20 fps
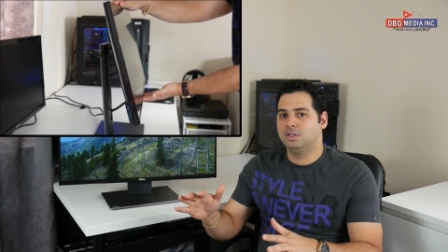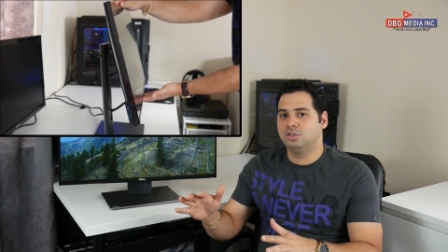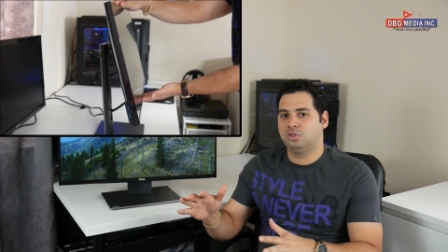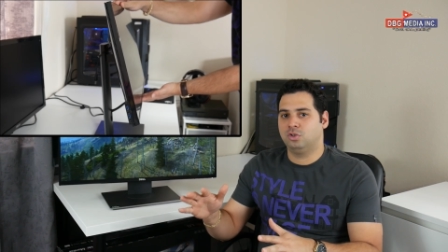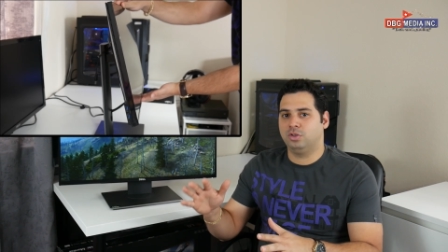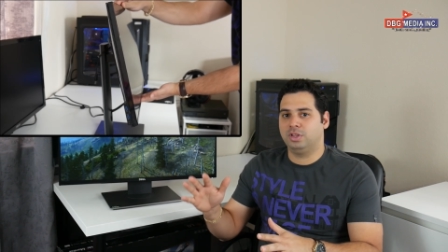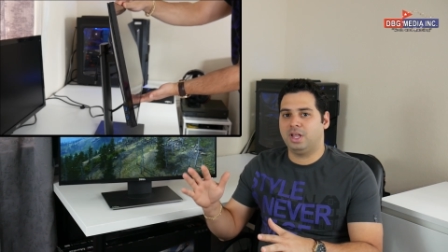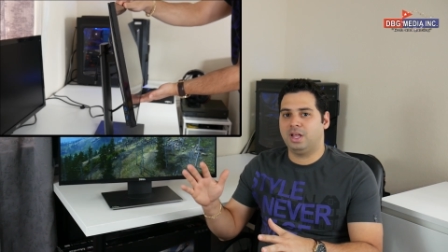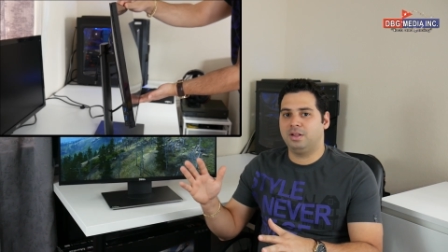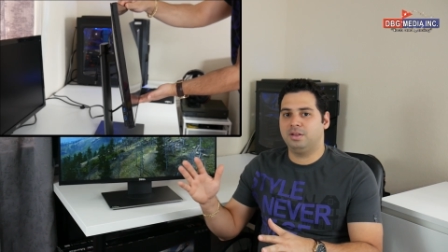
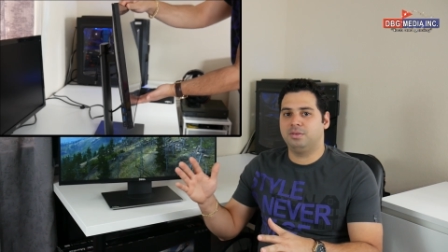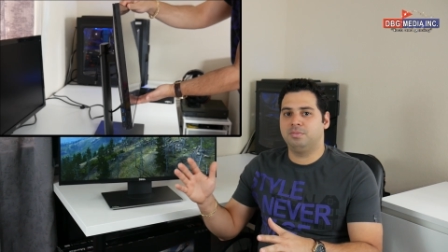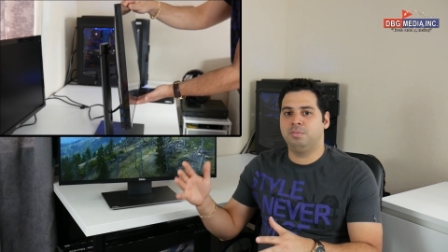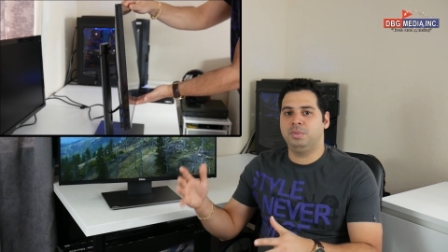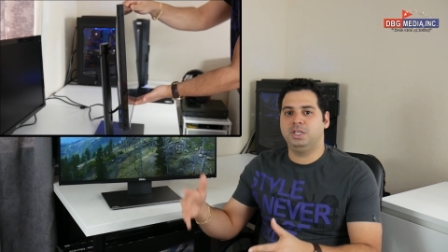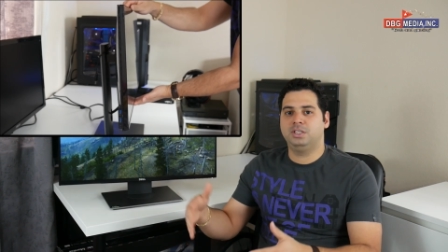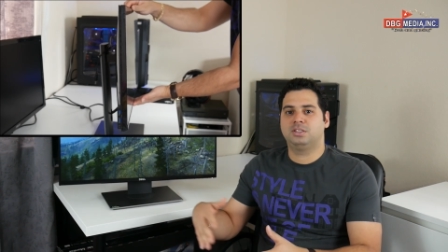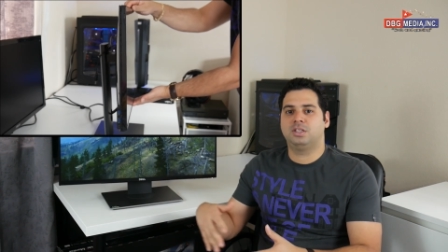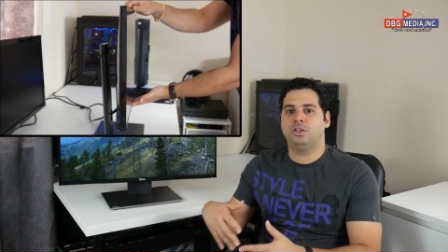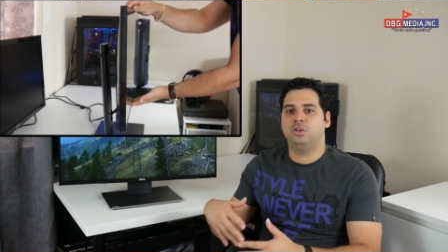So that
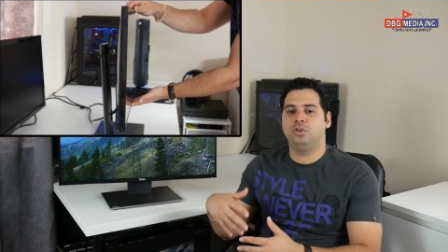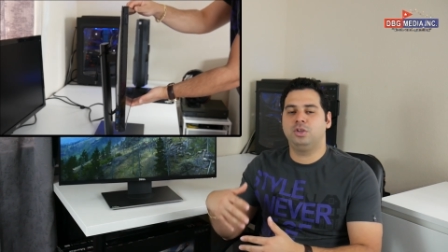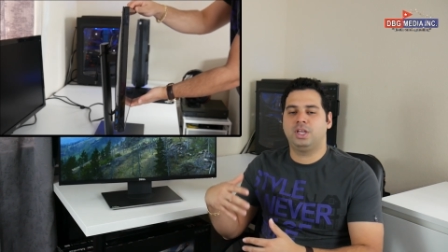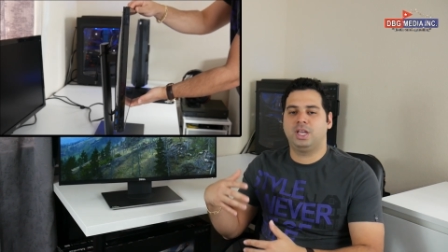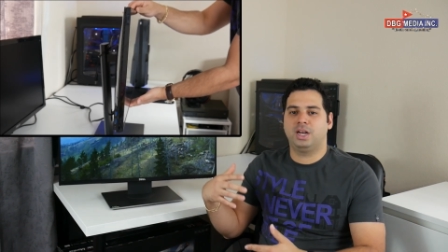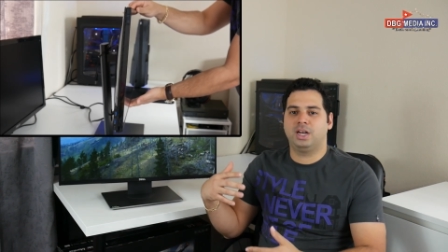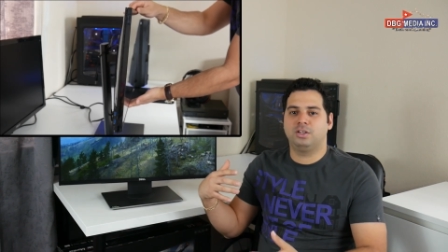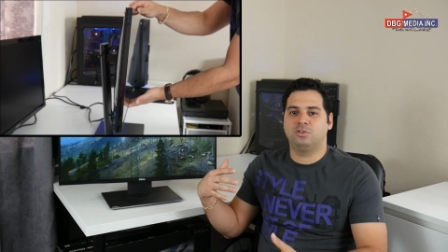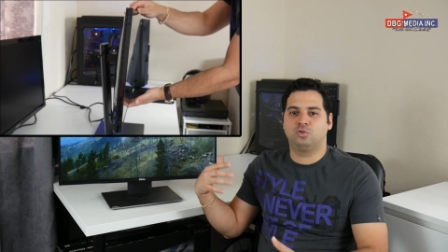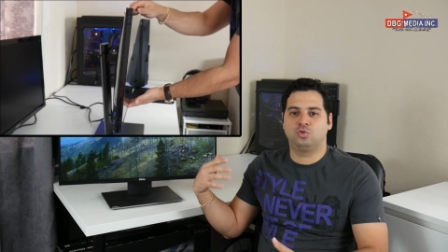means that you
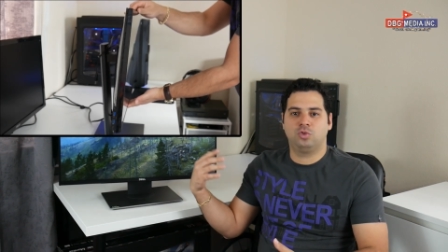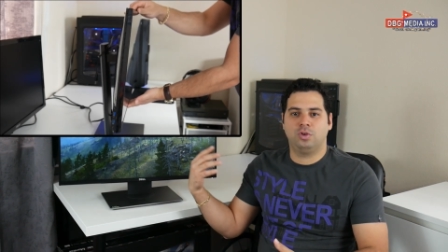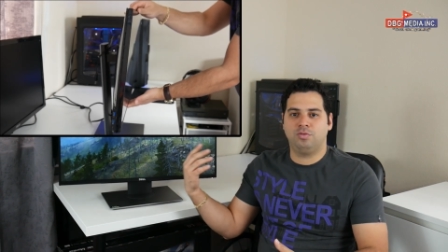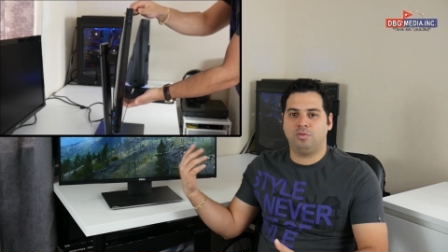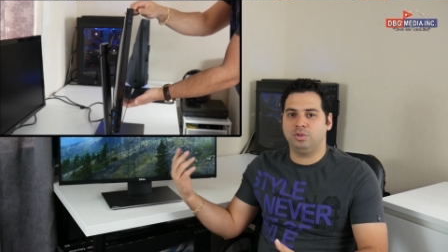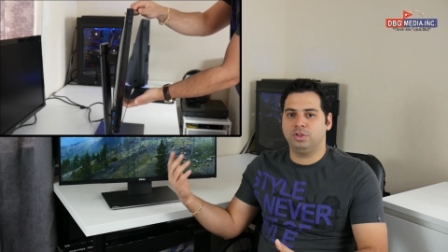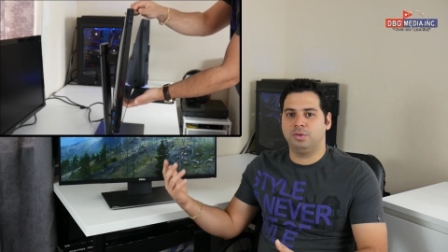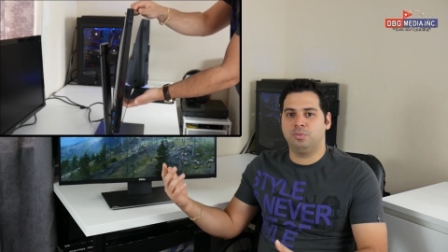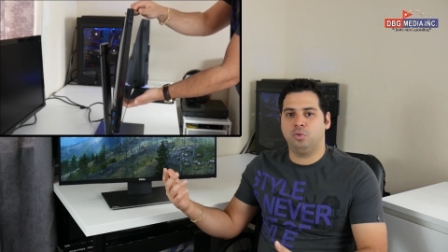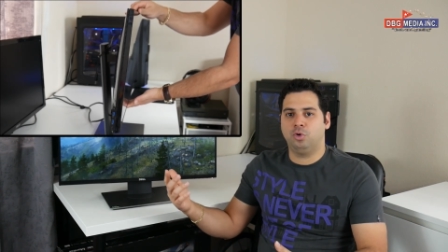can
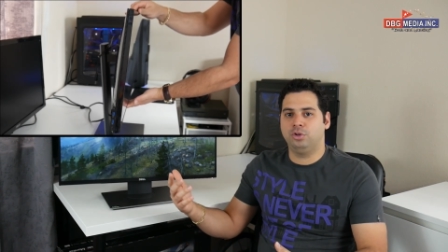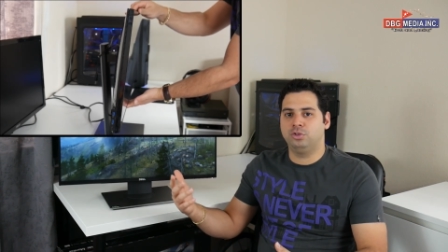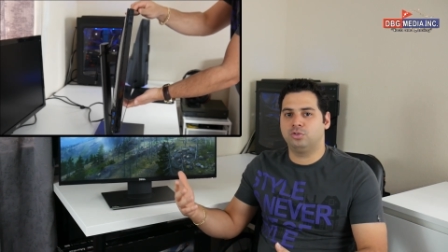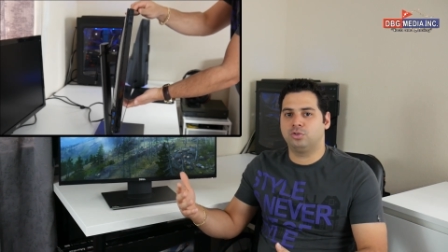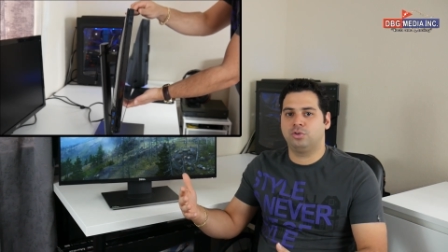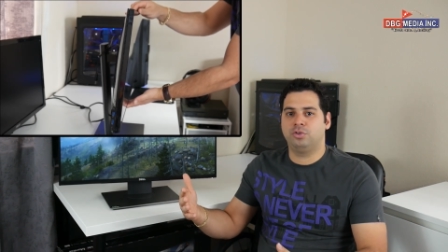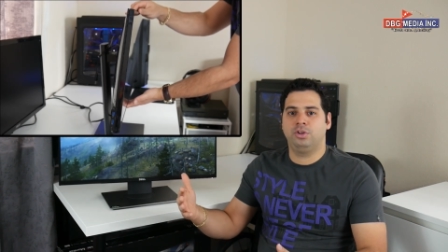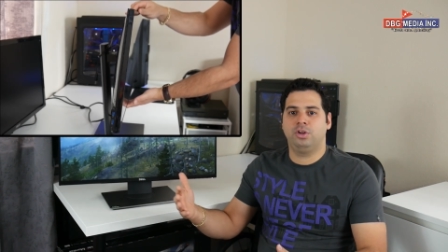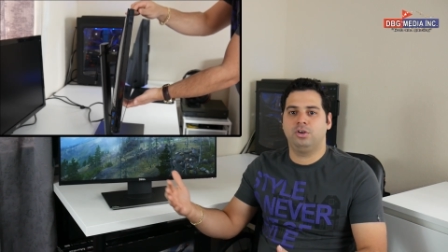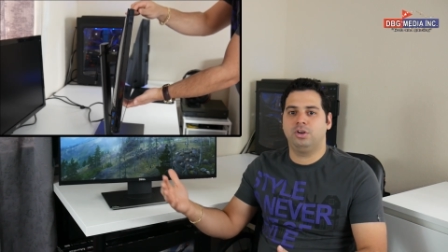swivel the
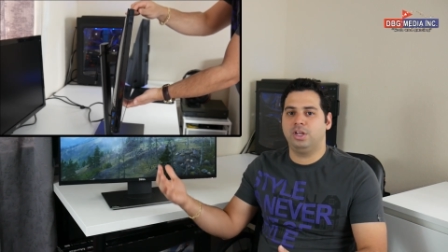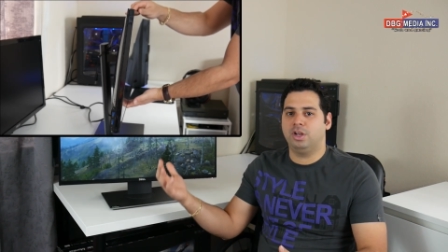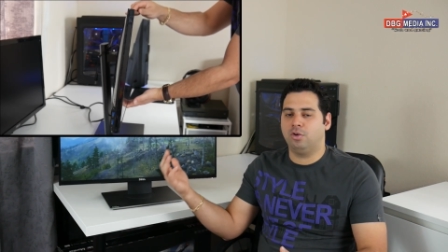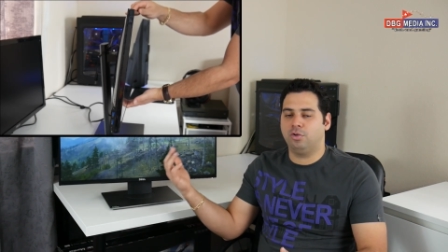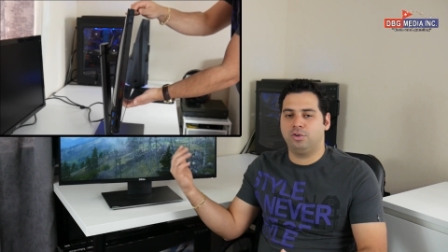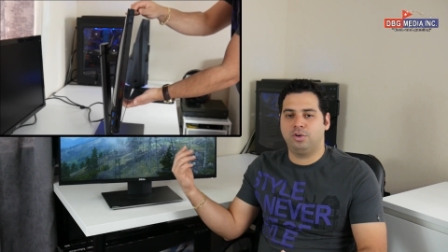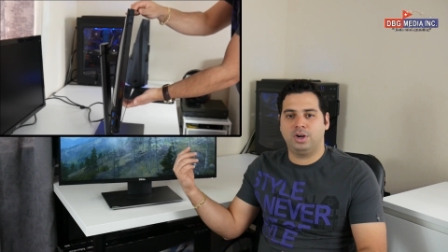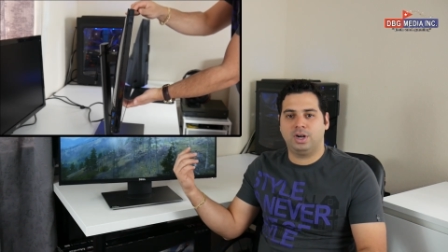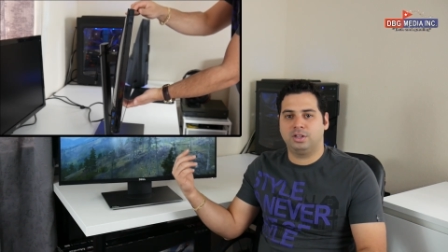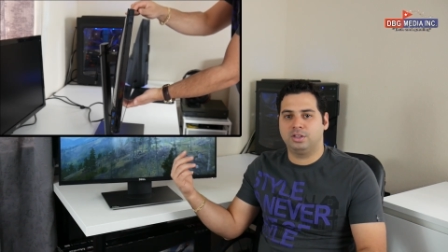monitor nearly
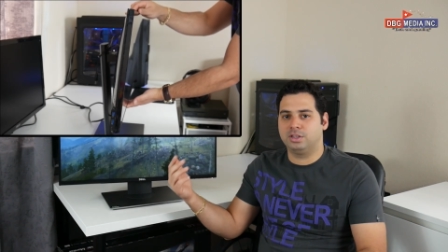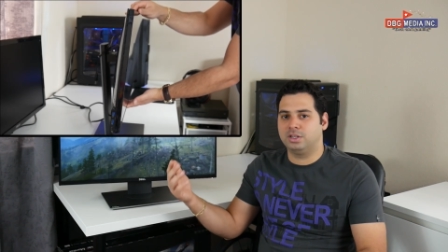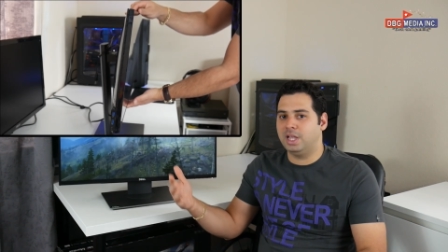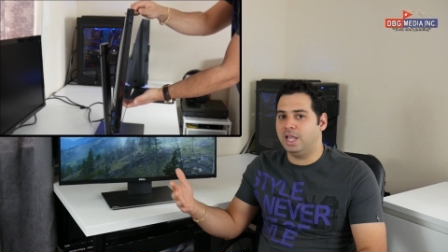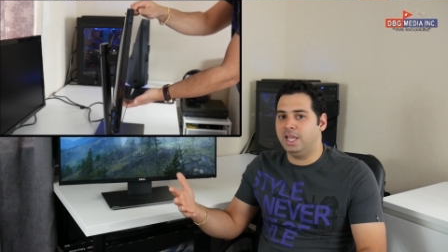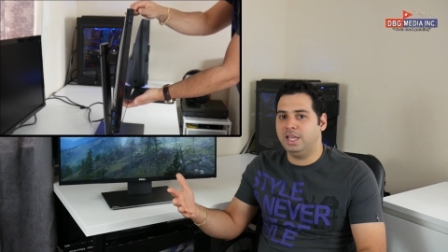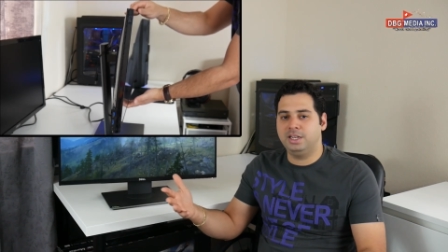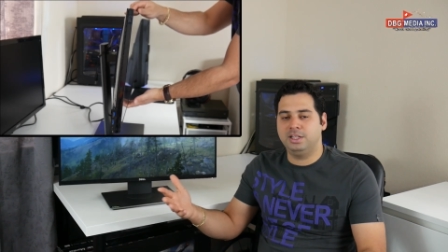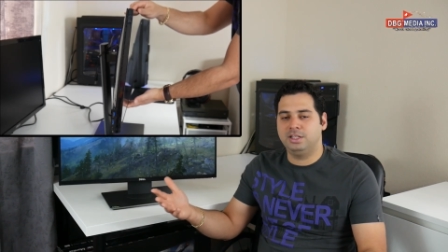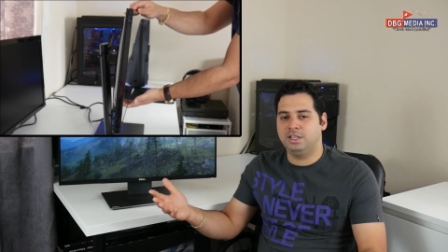
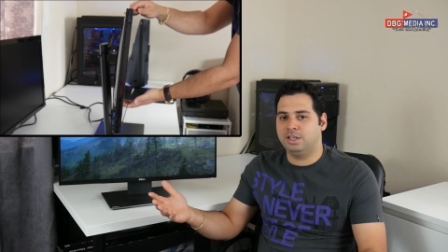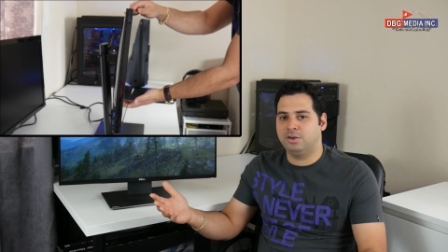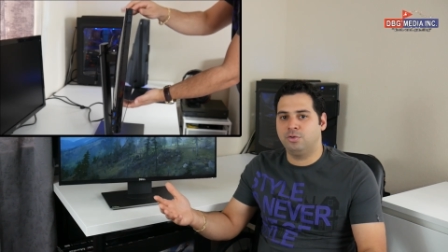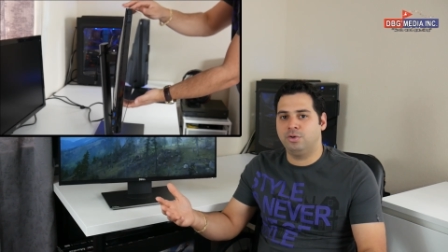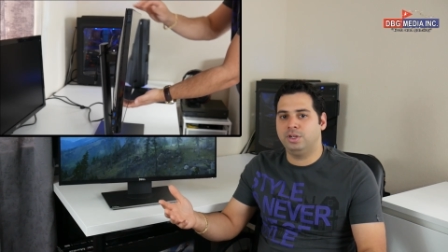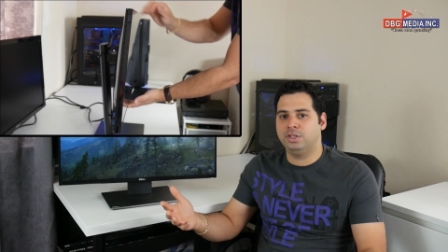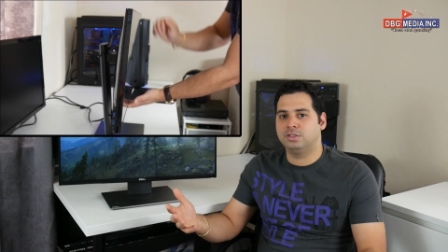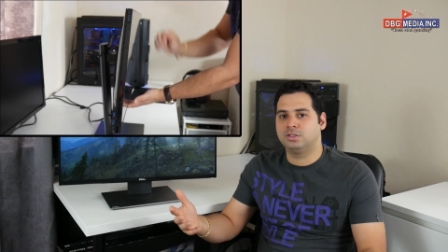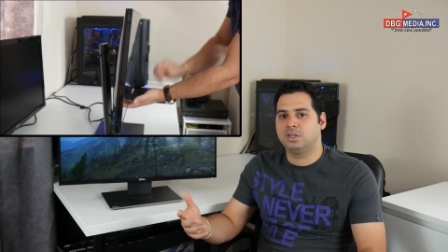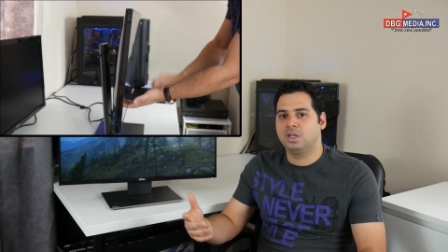180
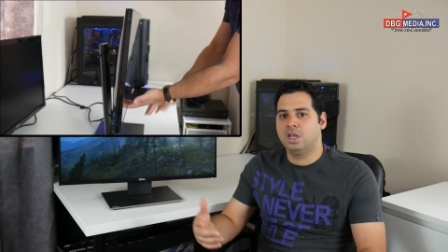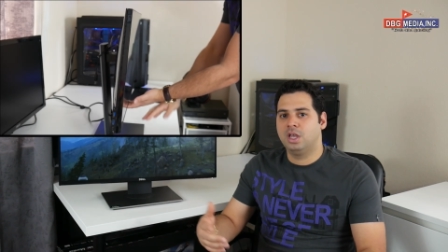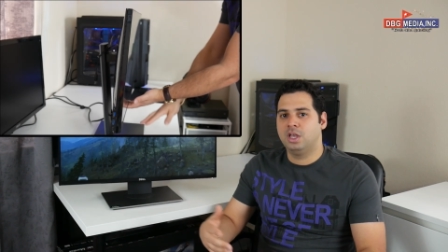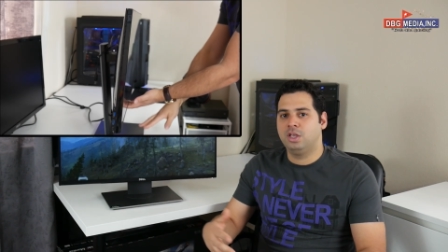degrees.